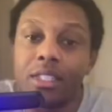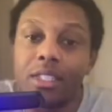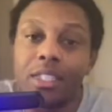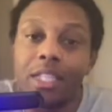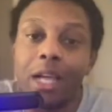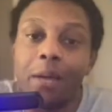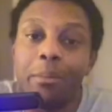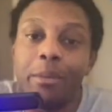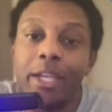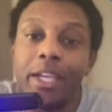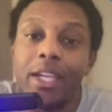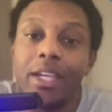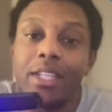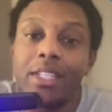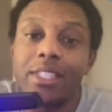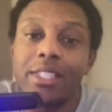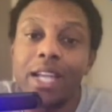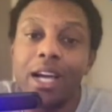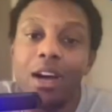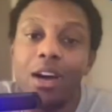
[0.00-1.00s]
Now Pika
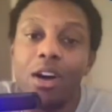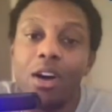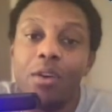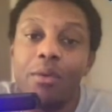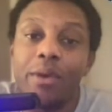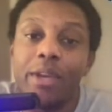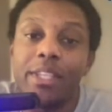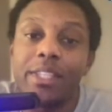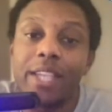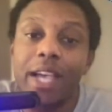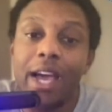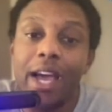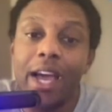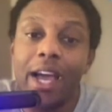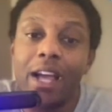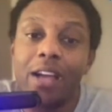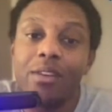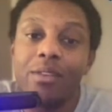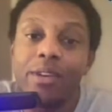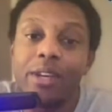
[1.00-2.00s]
is not always
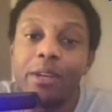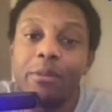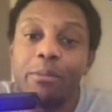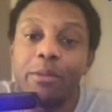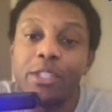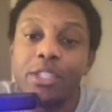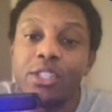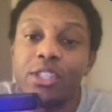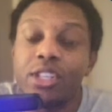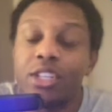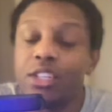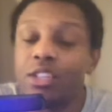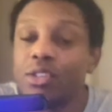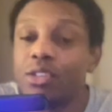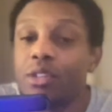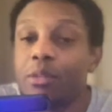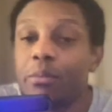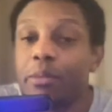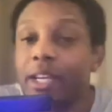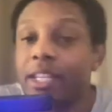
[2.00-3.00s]
accurate, but you can do
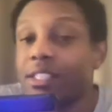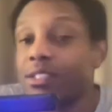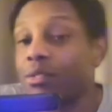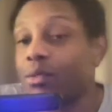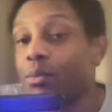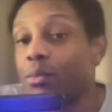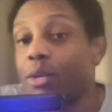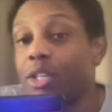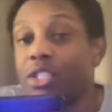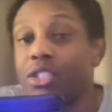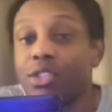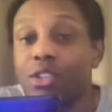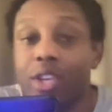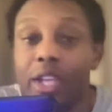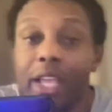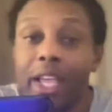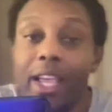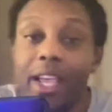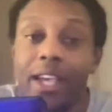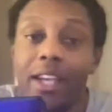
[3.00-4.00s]
the best with what you
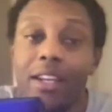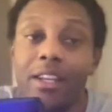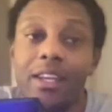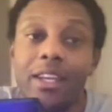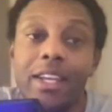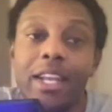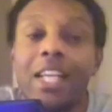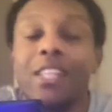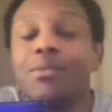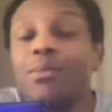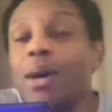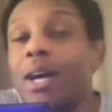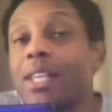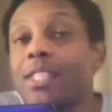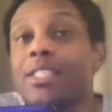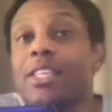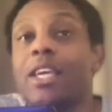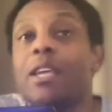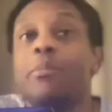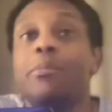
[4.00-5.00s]
can. And that's why I
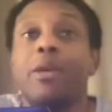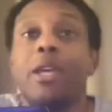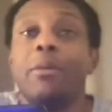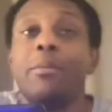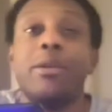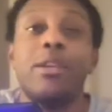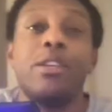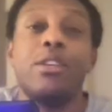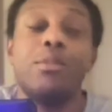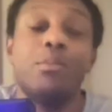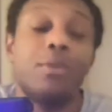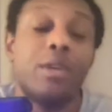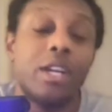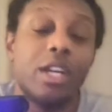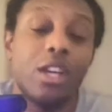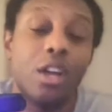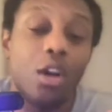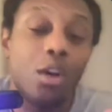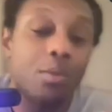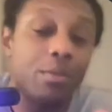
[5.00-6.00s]
say maybe you want
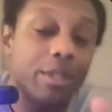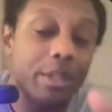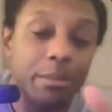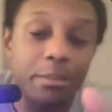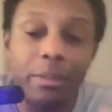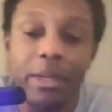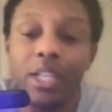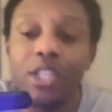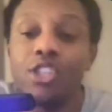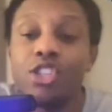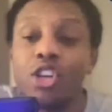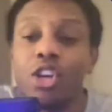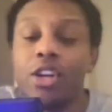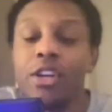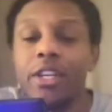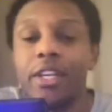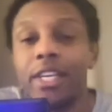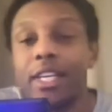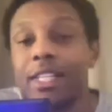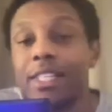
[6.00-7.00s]
to go with
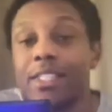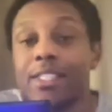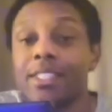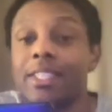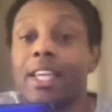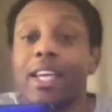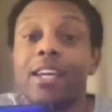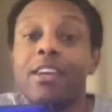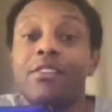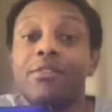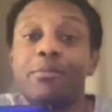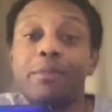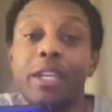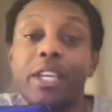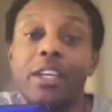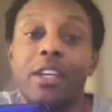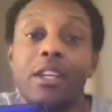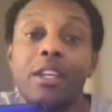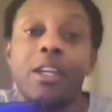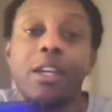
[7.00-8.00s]
Midjourney instead of
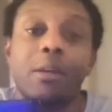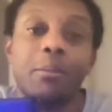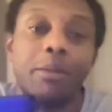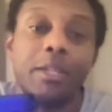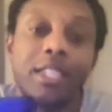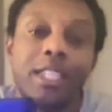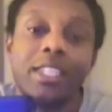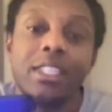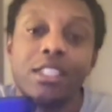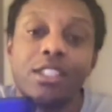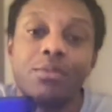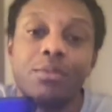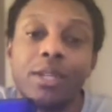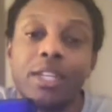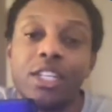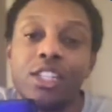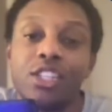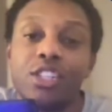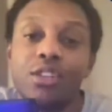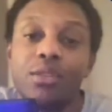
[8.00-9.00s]
Pika, but this is what
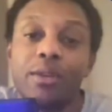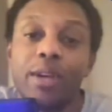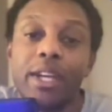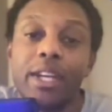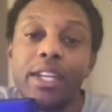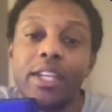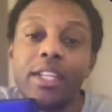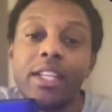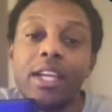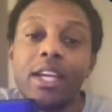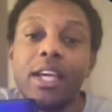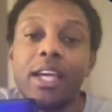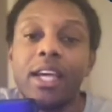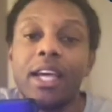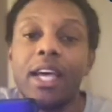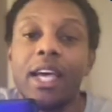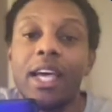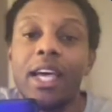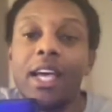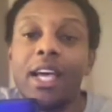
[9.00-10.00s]
it generated.
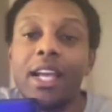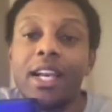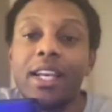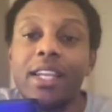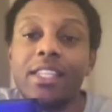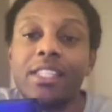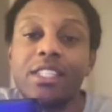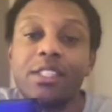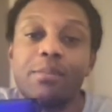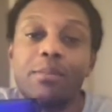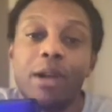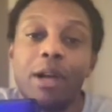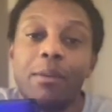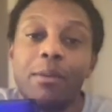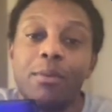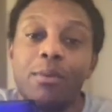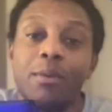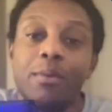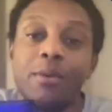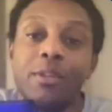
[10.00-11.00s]
And this is
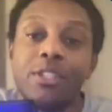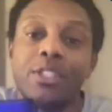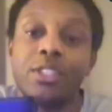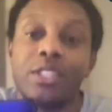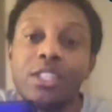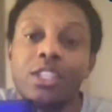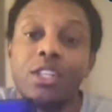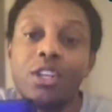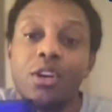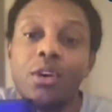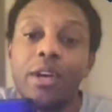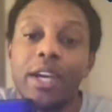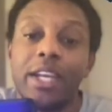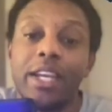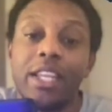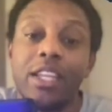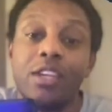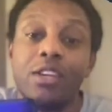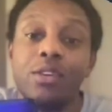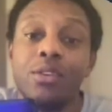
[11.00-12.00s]
probably what we're just going to go ahead
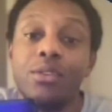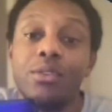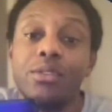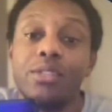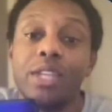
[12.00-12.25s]
and use